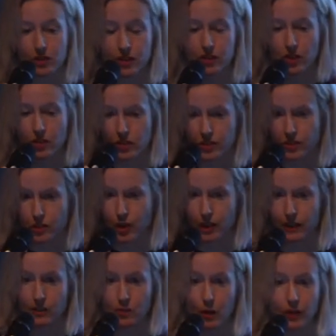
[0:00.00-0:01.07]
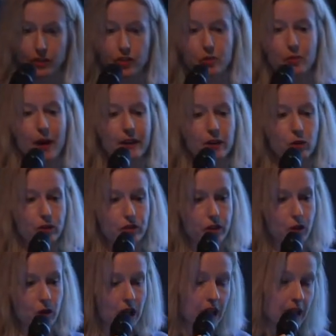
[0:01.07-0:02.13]
as a Dungeons and Dragons monster manual.
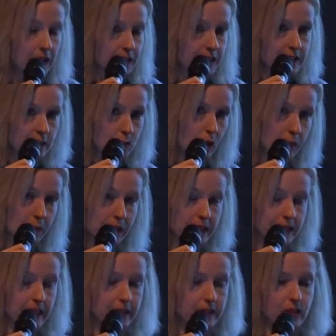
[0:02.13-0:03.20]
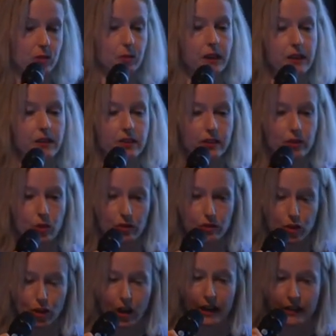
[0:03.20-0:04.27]
So this is why it made sense to me to sort of
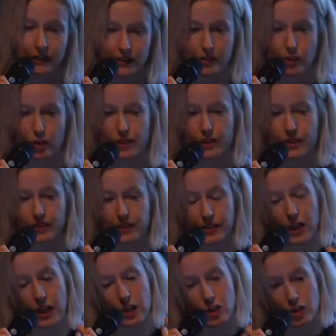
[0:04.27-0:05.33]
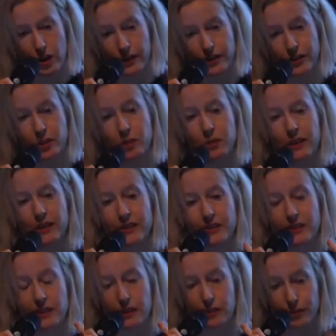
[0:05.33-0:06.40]
try and insert this
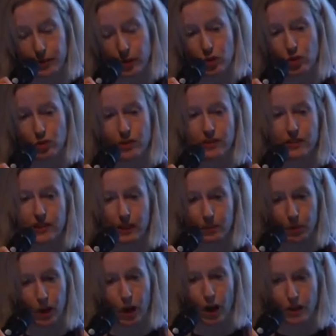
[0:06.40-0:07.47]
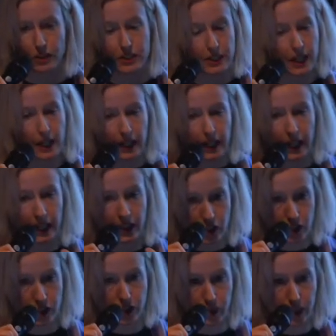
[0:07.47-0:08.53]
transhumanistic, futuristic plot
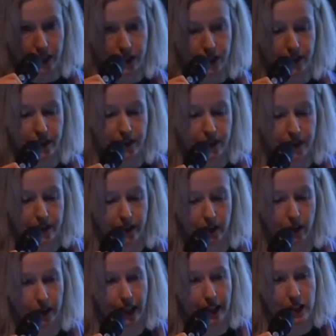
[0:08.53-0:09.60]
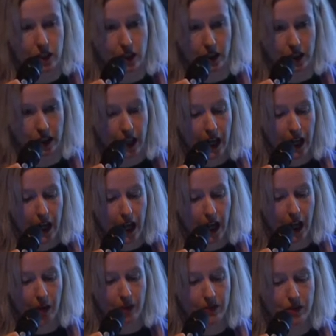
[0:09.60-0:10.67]
into into this location.
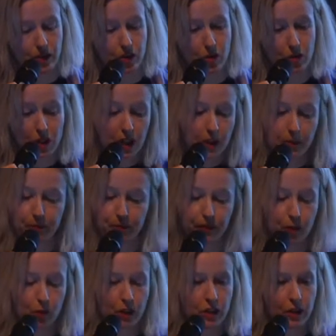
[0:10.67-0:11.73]
Um, so when